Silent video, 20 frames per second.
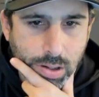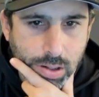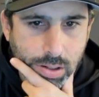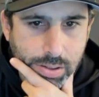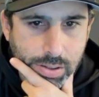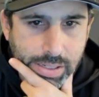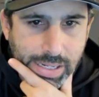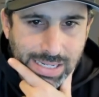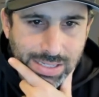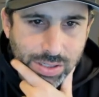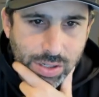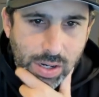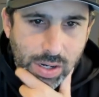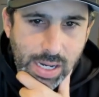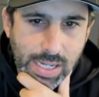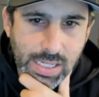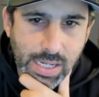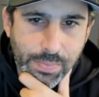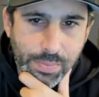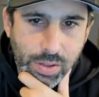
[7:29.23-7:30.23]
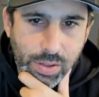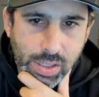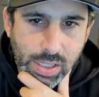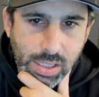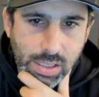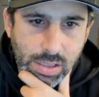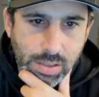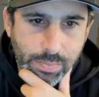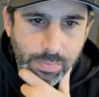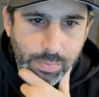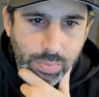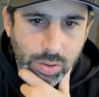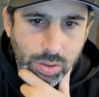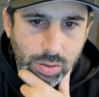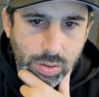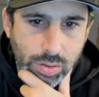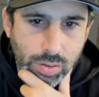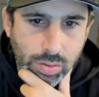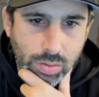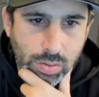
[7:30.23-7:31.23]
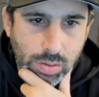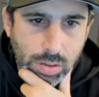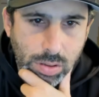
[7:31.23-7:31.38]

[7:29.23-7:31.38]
Yeah, so as I'm looking at the blue,